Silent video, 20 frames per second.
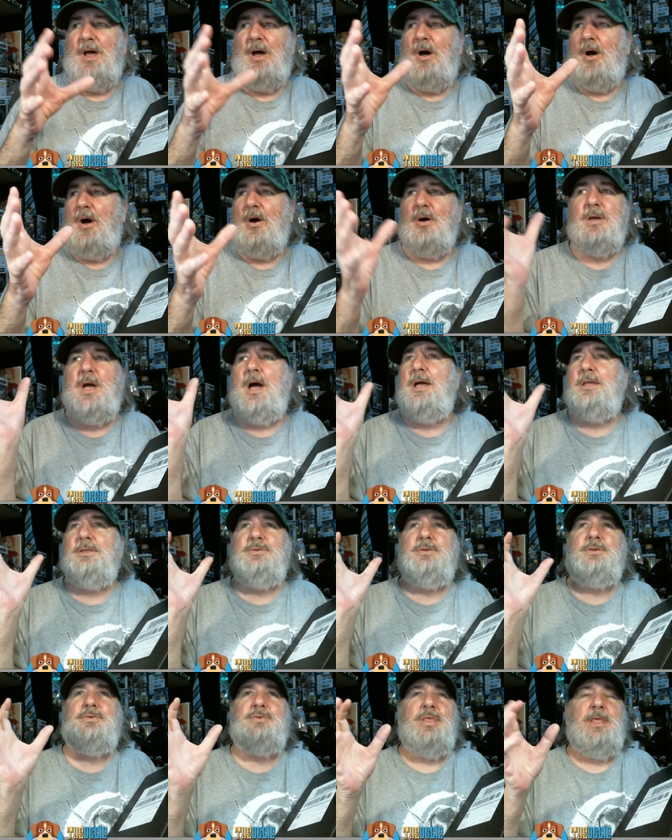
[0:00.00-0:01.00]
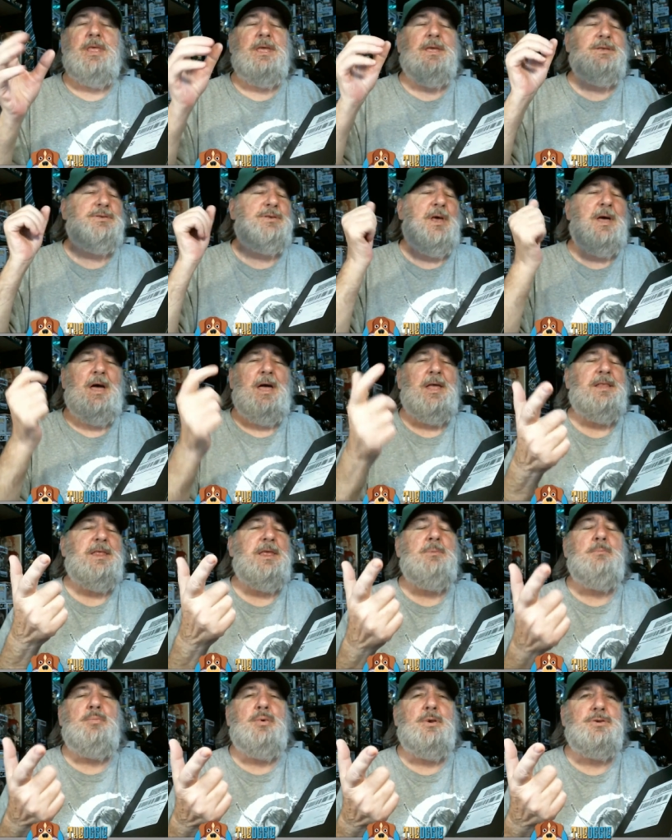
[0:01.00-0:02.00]
all kinds of things. I
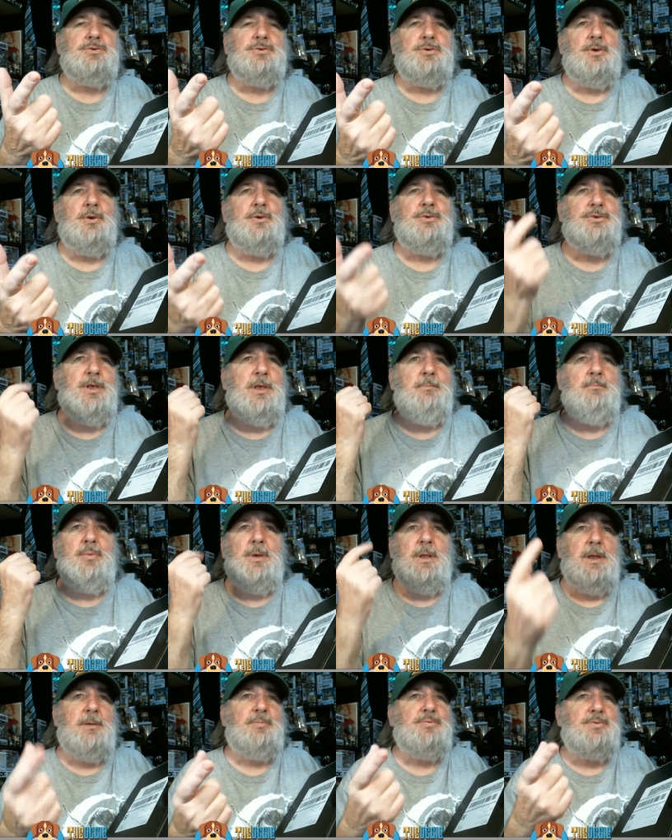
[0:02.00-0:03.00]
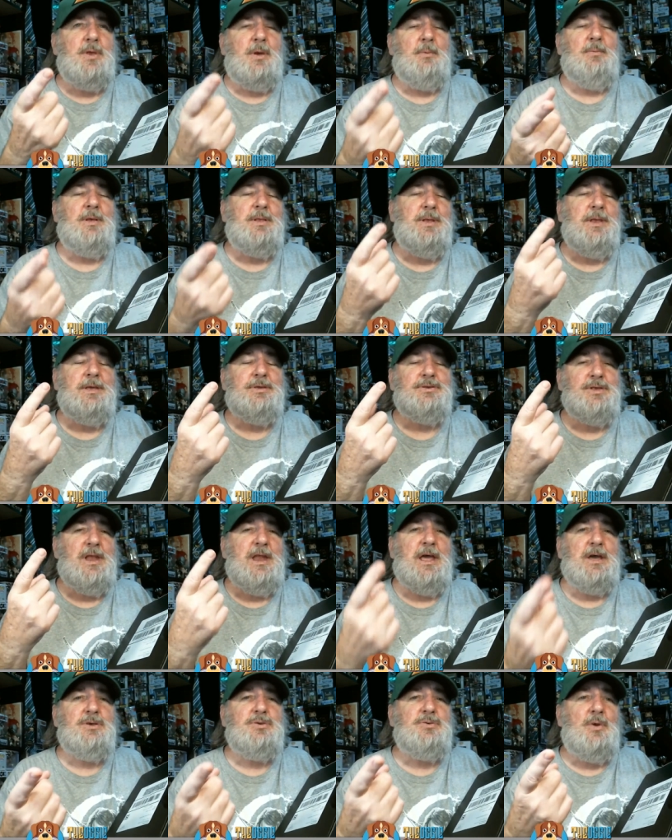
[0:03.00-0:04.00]
didn't put shirts in, but if someone is an
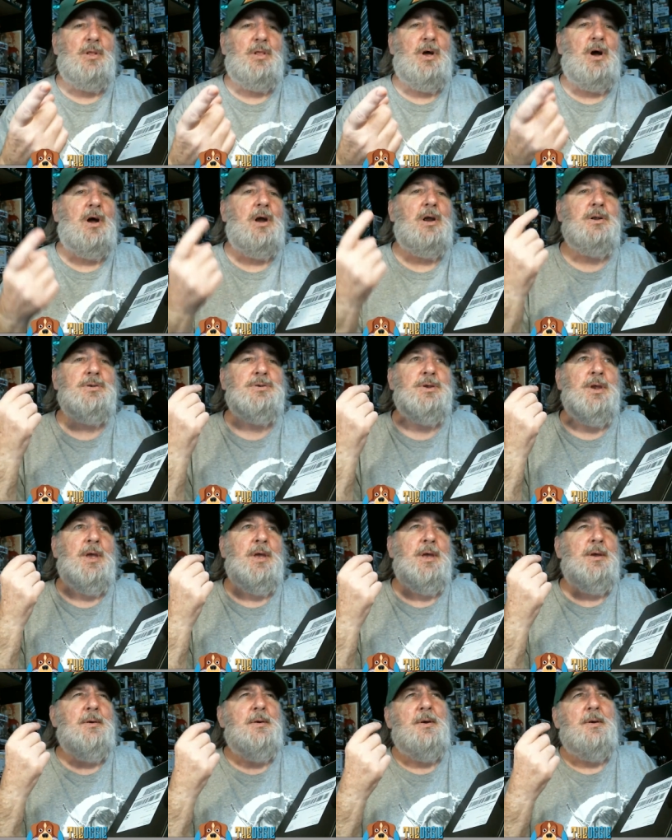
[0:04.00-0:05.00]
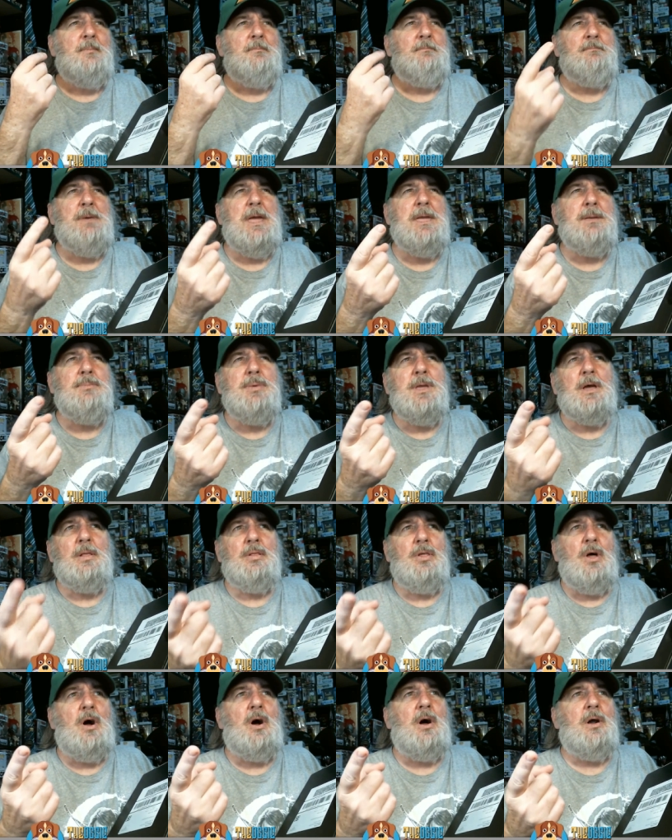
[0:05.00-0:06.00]
extra large, maybe a
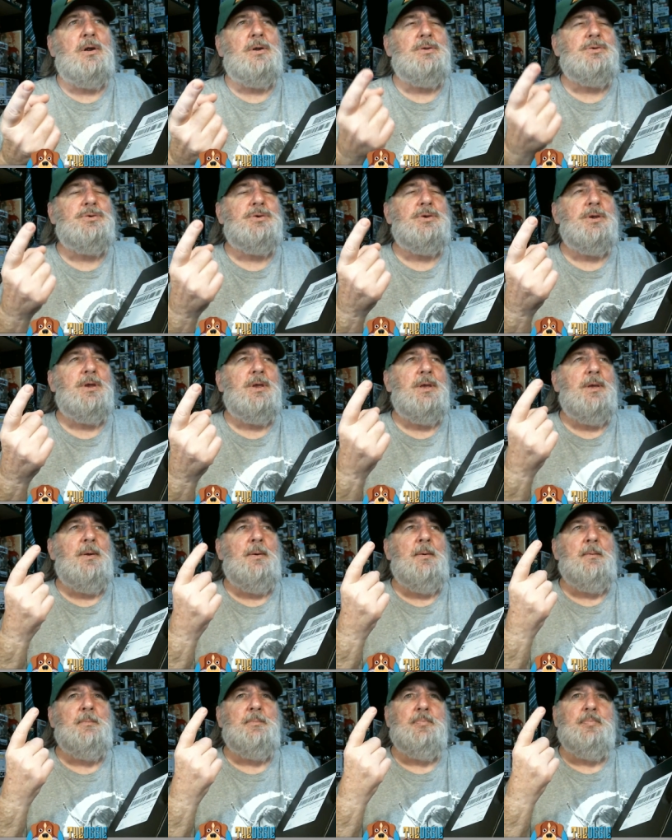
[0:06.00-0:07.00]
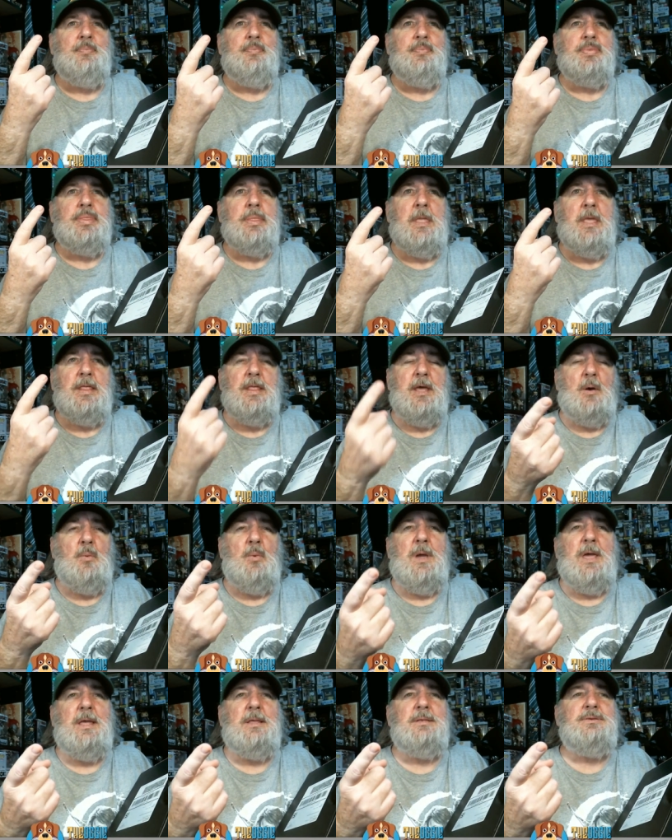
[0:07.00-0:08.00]
large, that
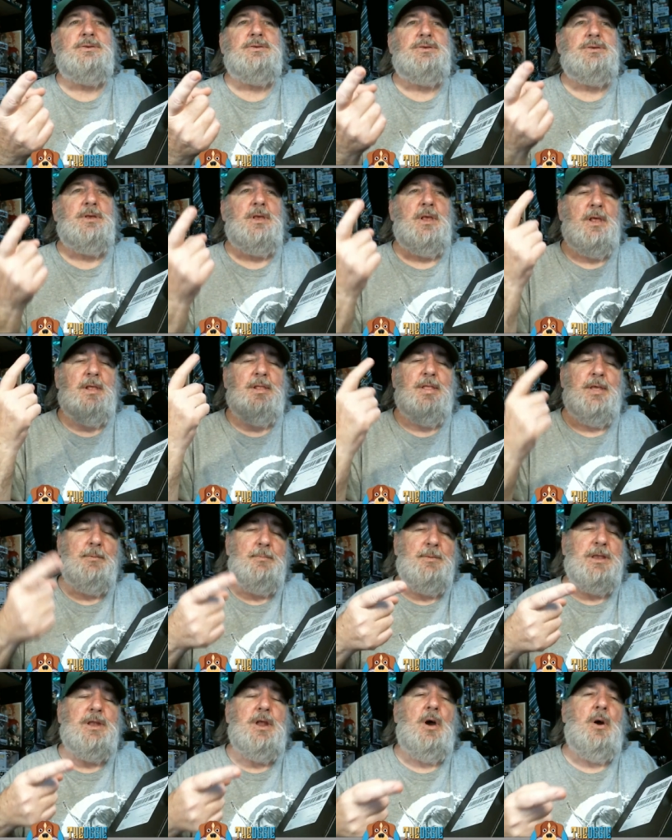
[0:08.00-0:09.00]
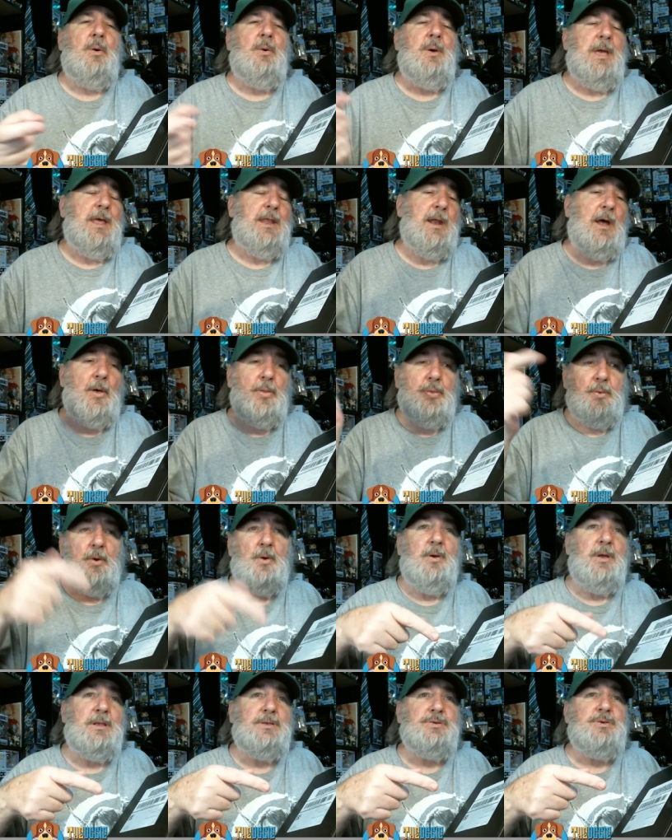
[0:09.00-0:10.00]
wins, let me know, and I'll
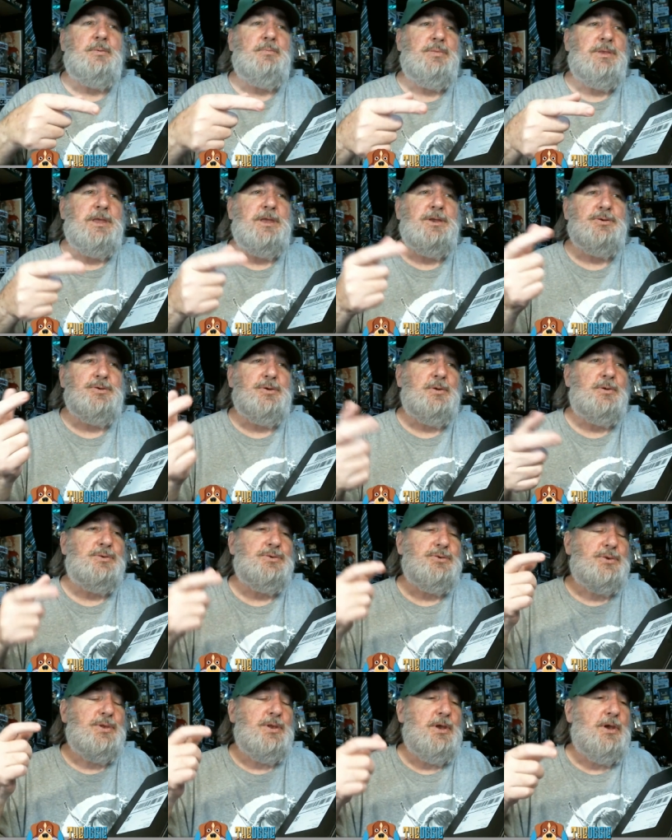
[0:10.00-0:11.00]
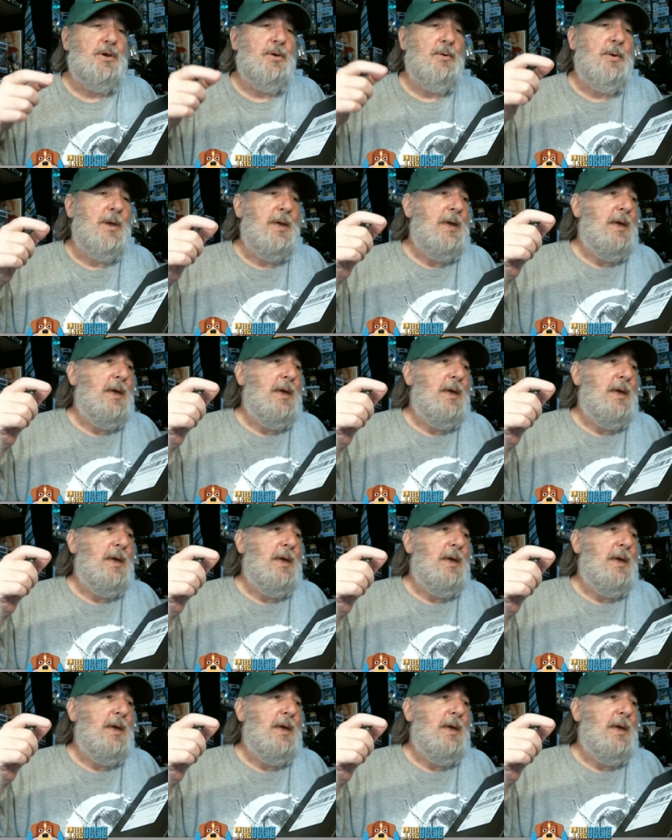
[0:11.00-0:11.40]
throw in some t-shirts too.